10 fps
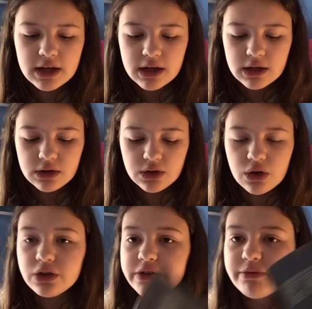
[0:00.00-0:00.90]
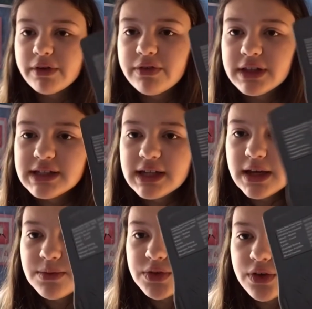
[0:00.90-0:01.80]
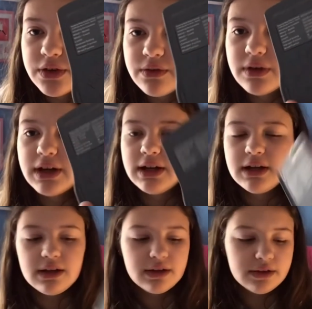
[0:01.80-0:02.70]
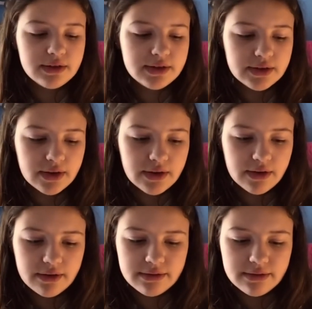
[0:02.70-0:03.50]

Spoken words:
loads of my friends' names written in it, so